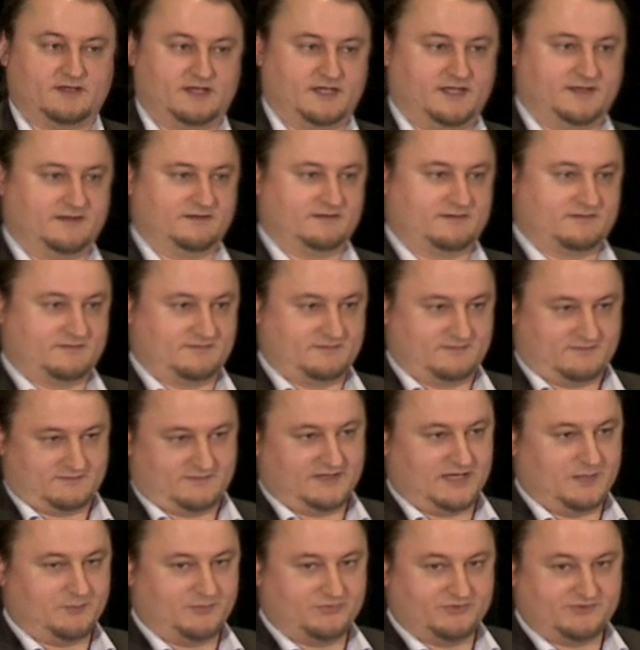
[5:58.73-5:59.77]
And the
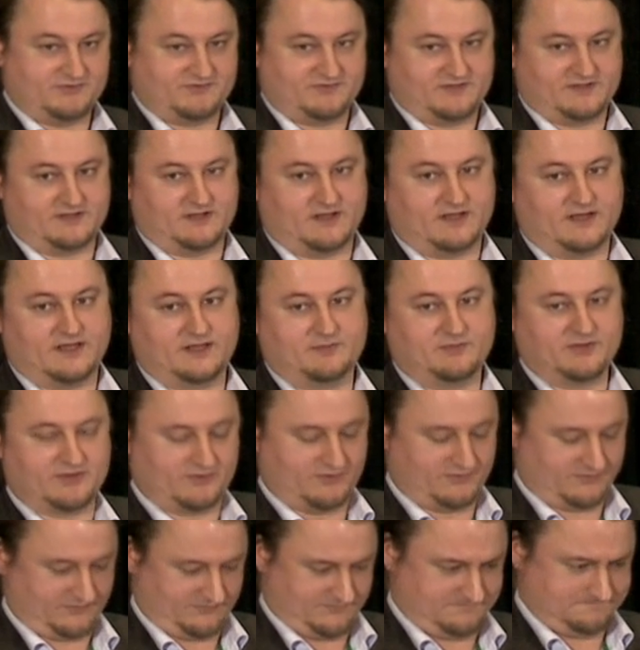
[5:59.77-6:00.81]
number is that high
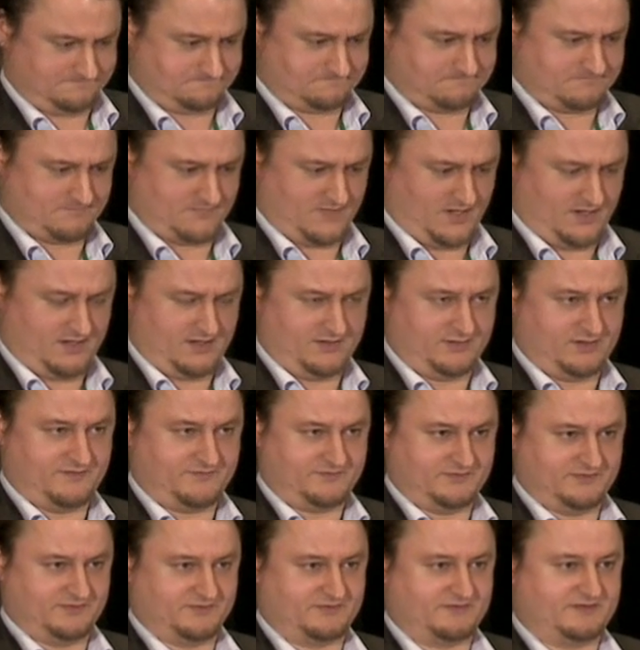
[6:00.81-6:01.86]
because uh, you have
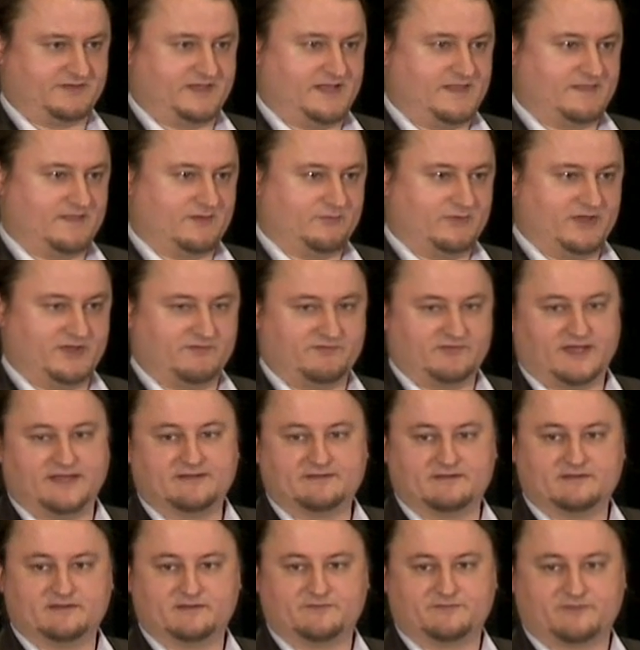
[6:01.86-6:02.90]
to understand that we have
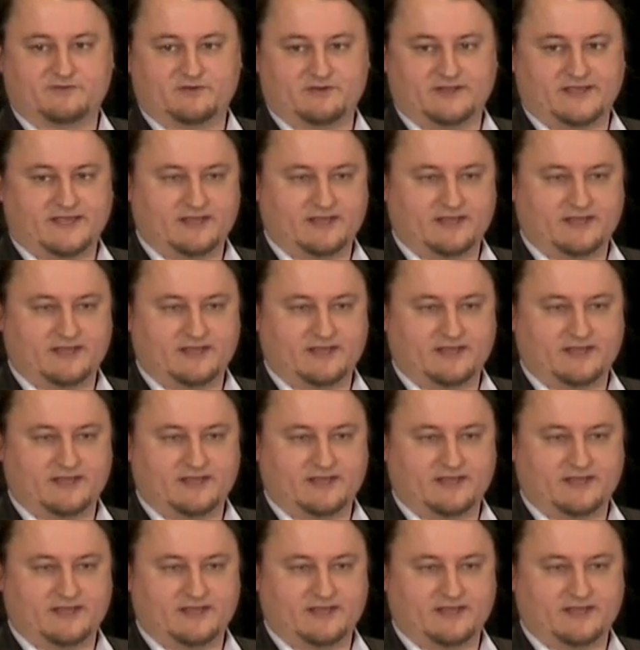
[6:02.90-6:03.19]
19 different